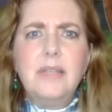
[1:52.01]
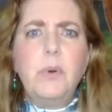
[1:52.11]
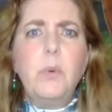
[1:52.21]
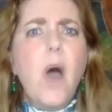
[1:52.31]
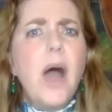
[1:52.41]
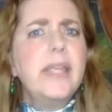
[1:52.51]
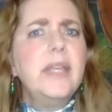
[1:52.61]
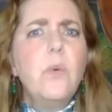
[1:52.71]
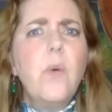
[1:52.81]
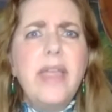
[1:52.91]
But
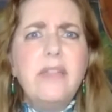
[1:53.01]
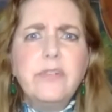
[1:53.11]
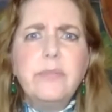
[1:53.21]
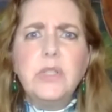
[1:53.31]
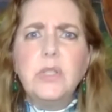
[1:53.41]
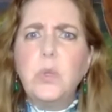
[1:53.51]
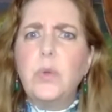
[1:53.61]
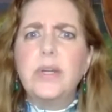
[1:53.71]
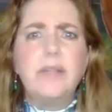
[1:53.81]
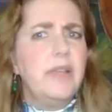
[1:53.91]
walking away from the
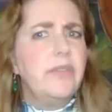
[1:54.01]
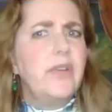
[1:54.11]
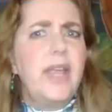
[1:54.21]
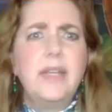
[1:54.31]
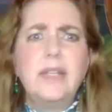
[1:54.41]
Lord, on the other hand,